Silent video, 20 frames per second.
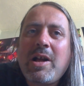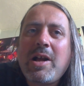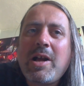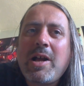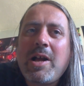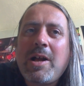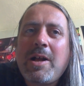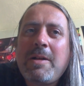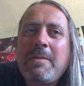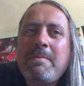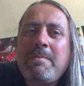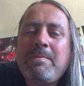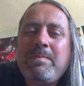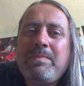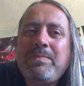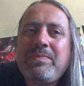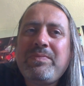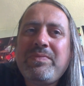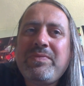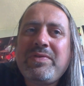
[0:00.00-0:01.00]
I
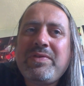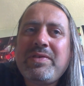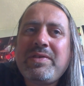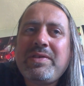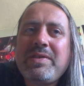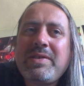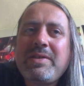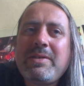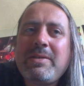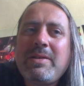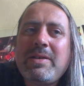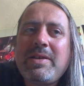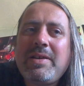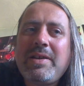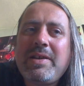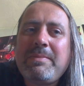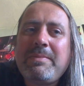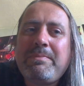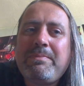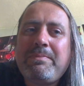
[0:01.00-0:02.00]

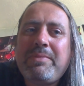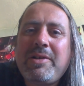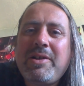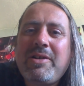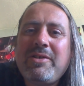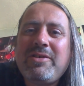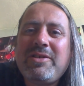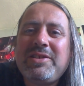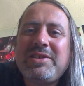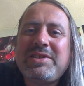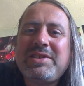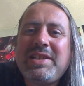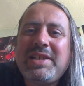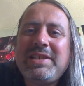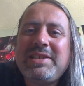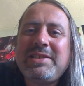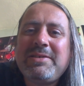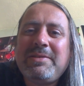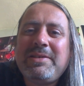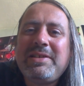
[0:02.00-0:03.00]
gotta
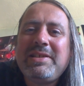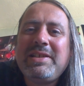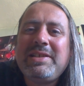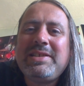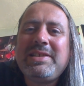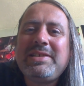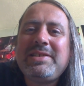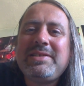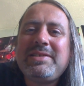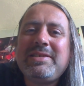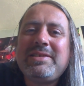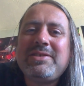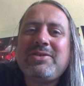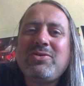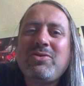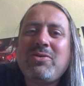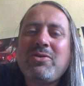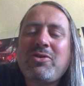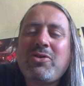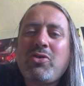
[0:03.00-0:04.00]
say something. This is the
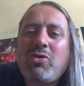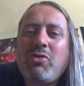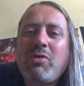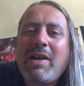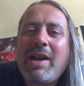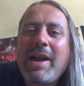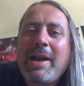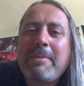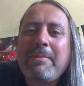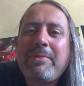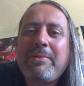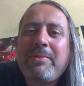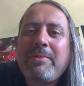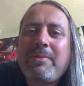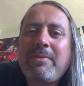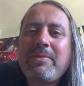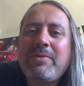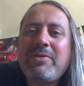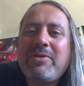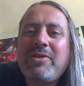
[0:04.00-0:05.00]
sort of crap
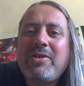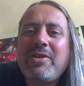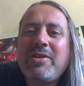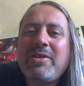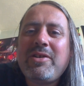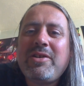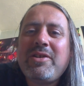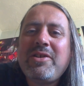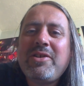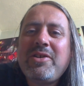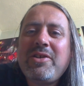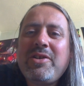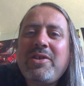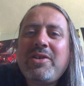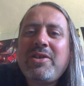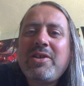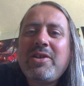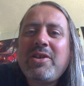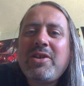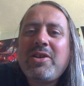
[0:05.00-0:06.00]
that
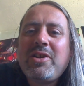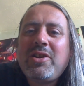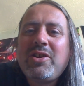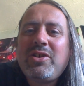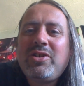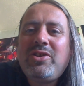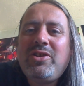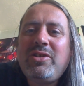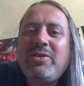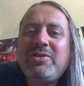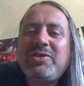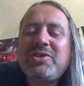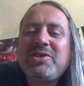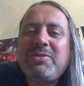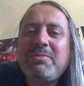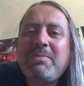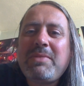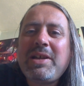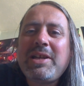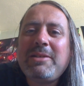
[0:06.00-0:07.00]
used
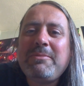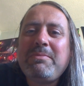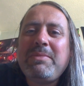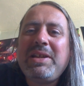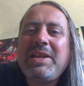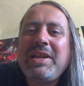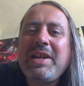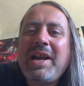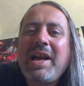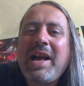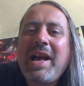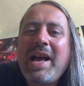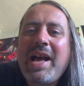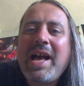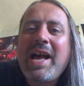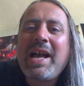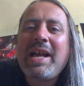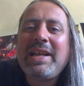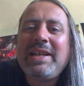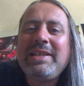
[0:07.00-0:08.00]
to make me
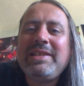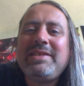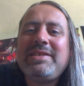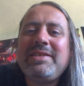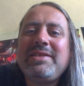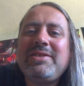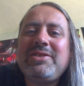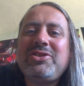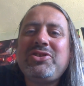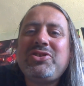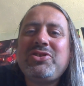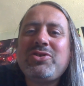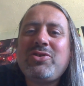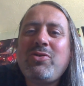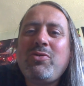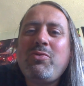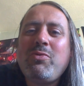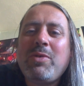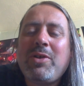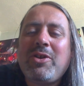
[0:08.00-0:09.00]
hate
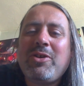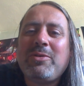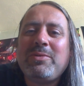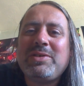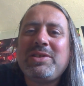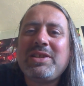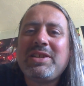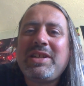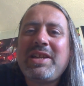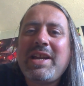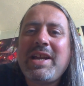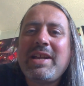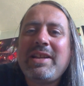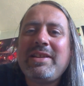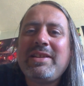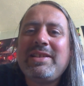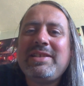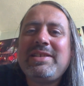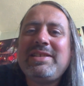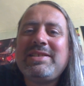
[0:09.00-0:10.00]
school when I was a
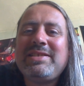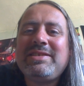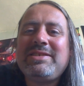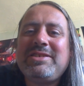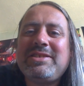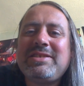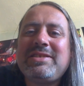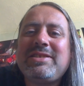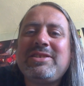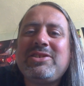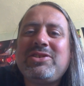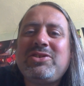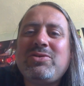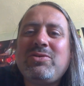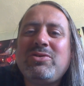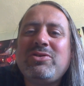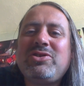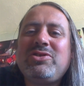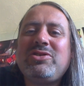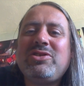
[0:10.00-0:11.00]
kid. This is just
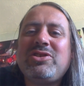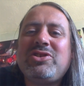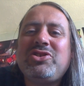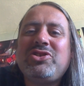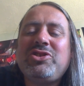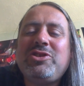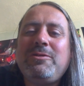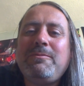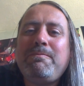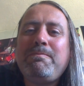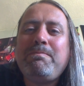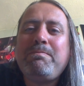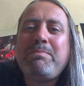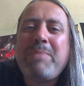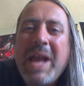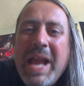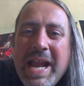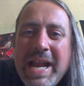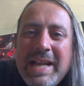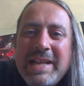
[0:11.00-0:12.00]
the
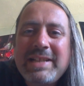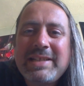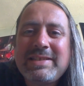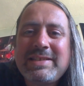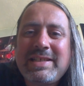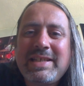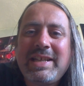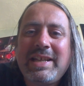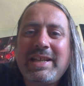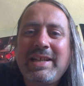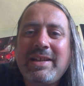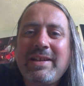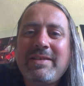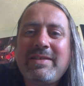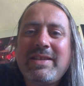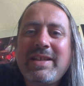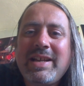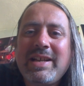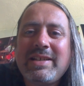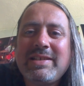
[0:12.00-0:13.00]
stupidity
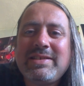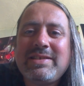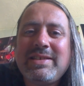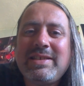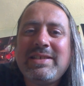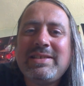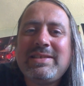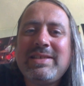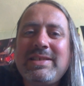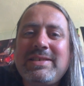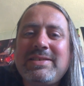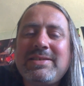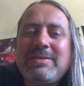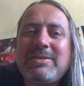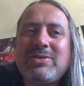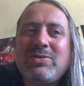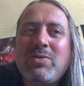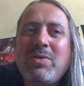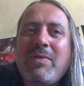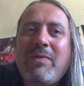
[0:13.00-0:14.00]
of this. It's the
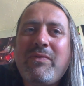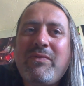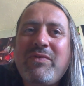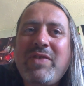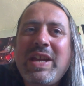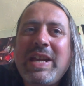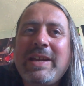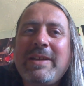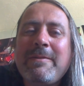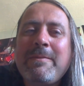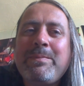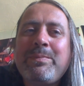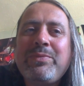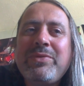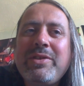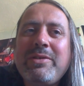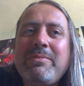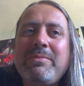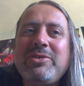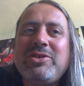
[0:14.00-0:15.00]
sort of thing
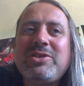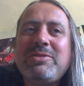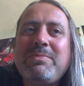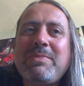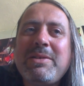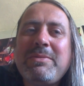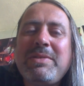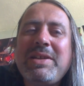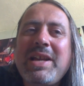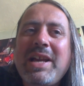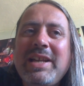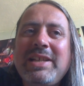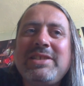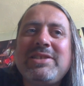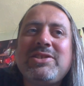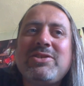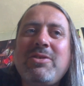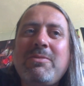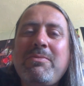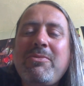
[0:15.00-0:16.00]
that used to make me hate
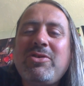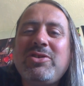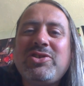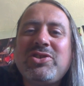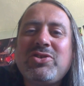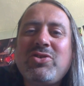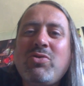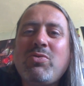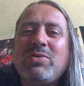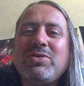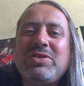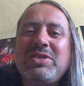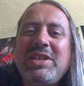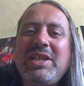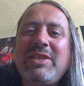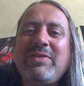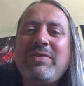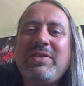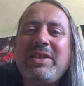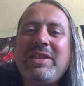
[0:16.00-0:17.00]
school. My school wasn't
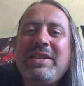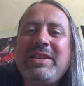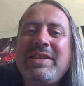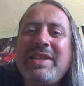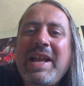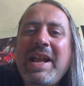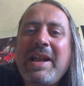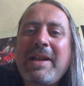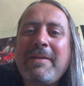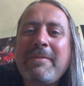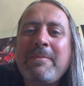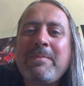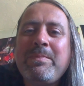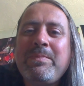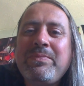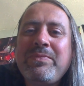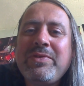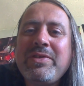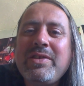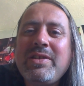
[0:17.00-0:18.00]
even that
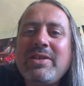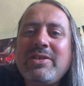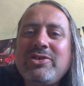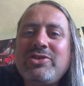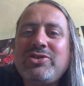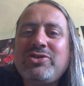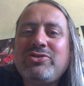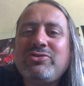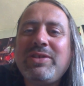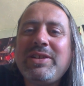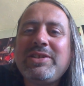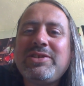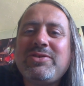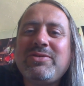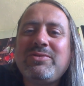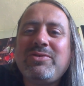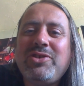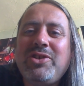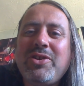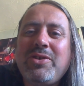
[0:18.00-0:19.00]
strict
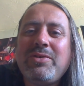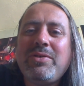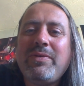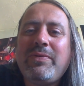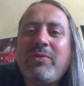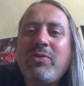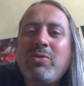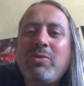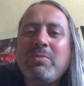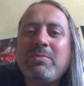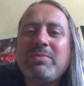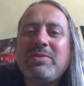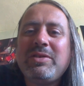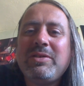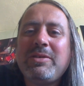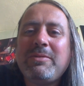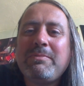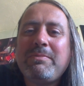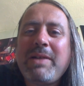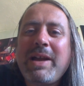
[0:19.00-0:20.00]
on uniforms
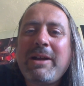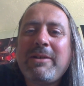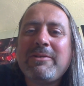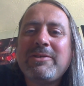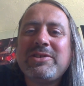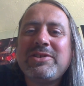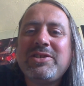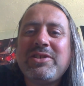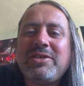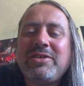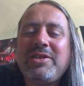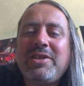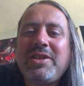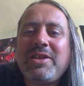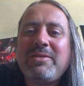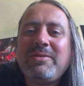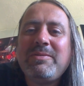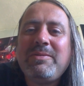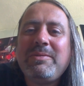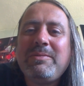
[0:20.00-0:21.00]
in comparison.
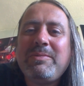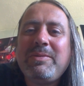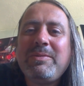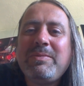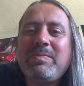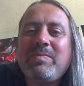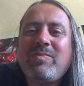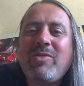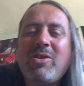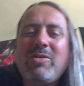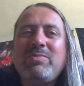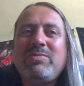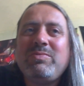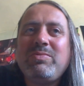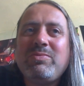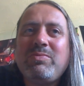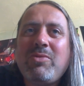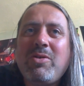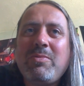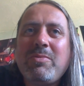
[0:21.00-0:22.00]

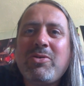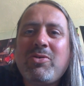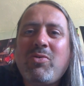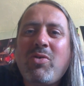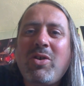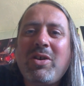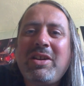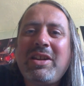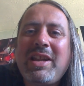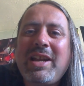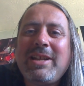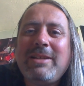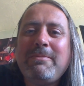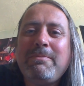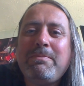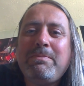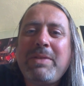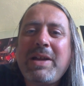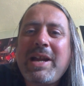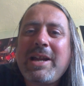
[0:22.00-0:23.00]
Mine were quite laid
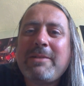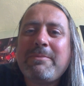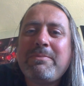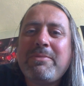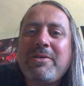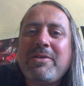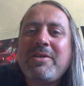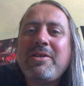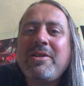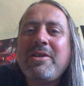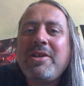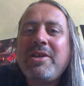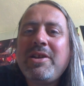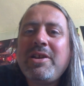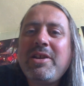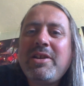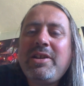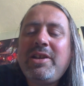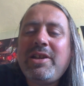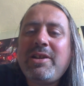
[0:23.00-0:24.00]
back, but
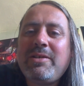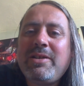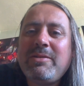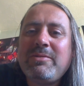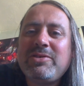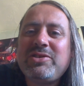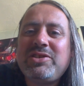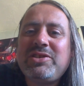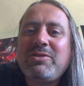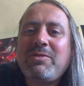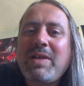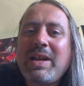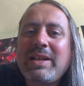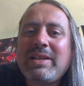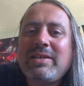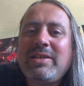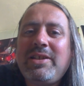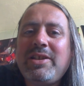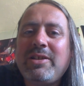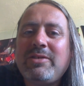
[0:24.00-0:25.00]
there was still
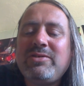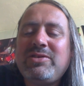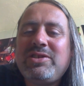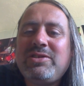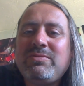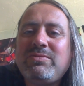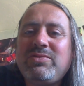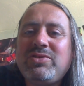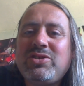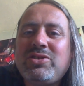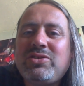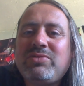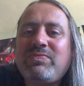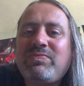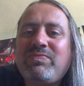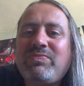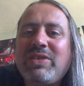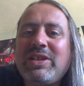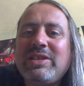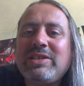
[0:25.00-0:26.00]
still
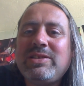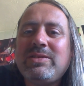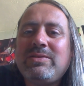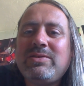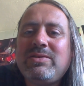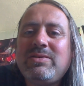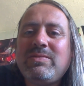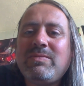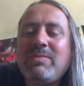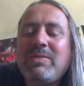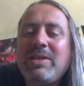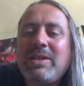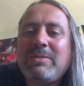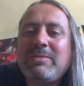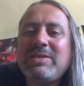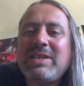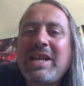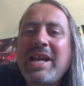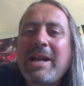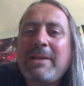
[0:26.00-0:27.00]
things when there
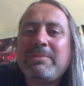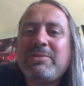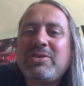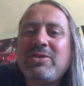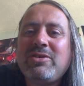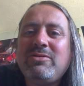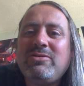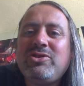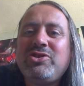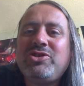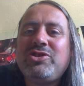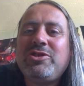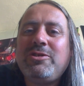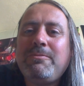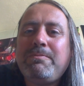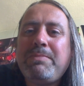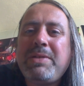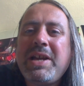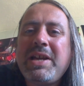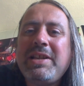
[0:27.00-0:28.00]
was absolute
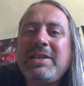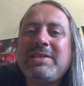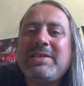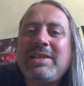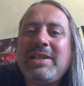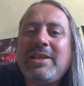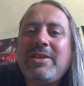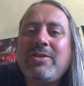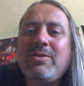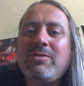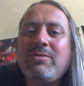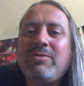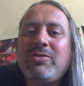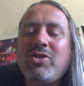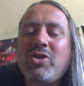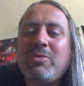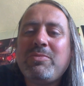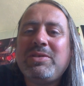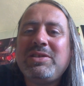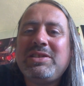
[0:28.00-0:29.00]
stupidity and no
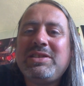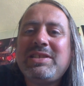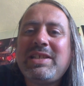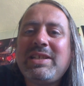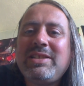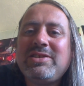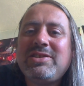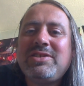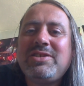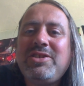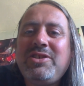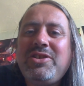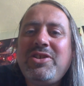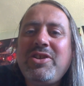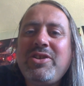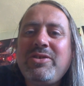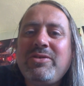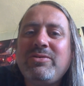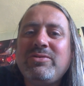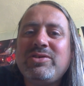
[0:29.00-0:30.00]
common sense
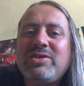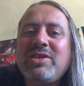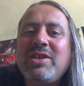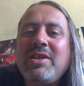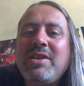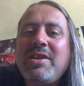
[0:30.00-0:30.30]
used,